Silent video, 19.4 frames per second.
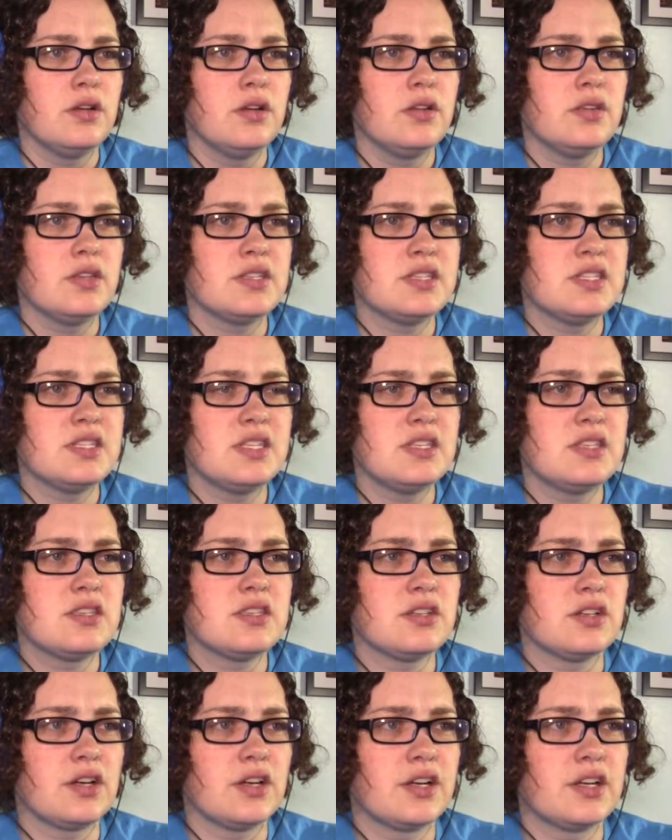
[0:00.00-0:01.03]
the
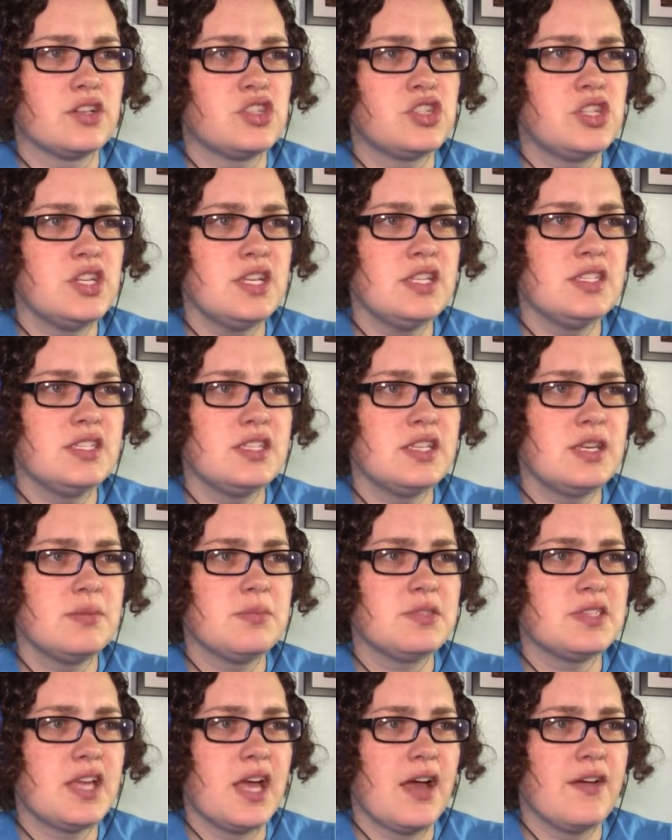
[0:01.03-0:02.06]
sister, because she
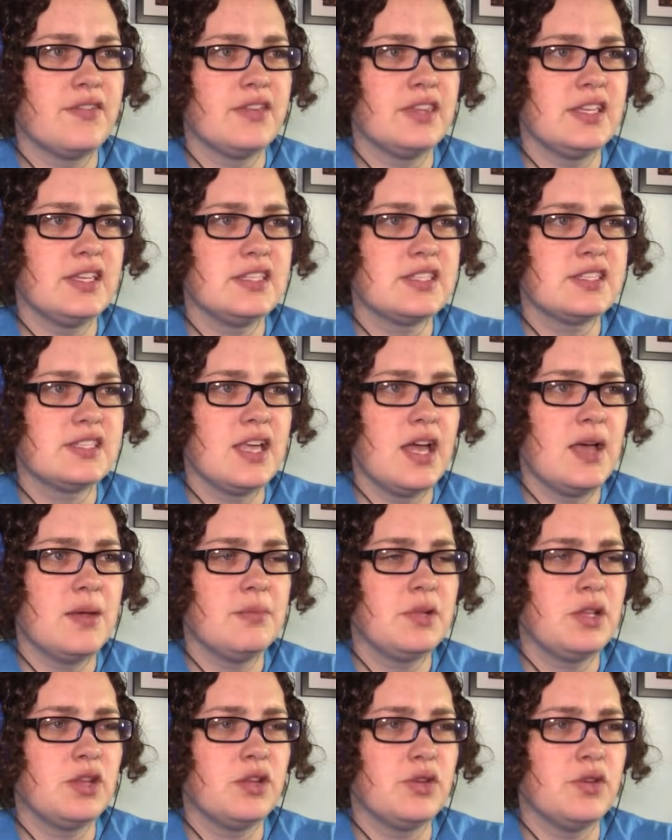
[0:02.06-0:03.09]
seems to have at least some
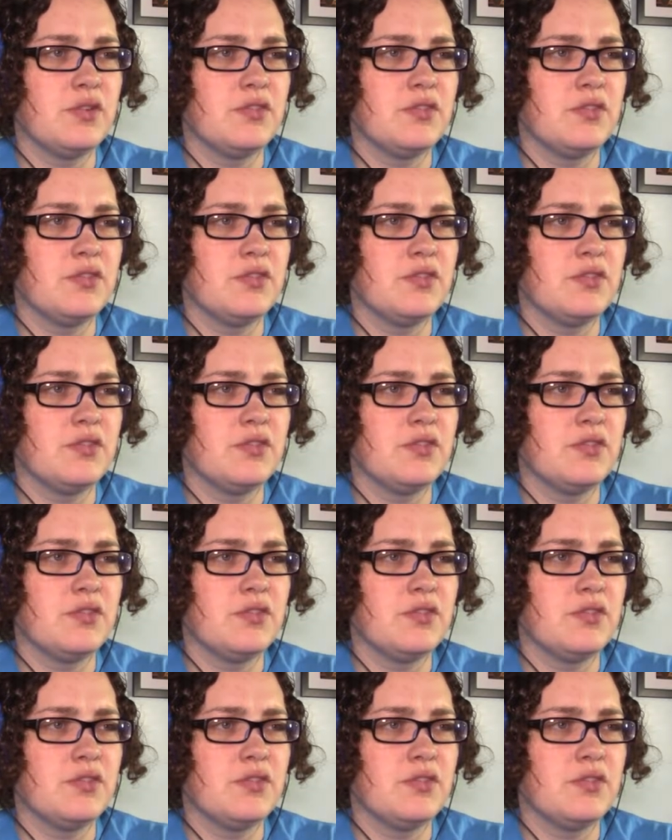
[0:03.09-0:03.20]
clue of